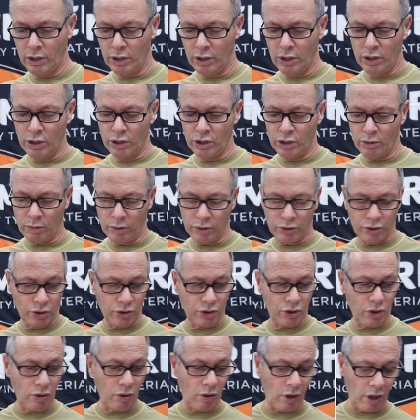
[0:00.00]
So we'll just
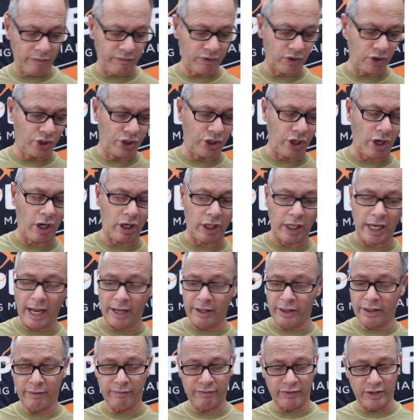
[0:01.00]
cut off a short length
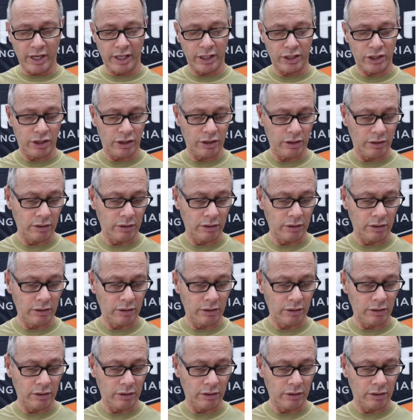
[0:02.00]
of this.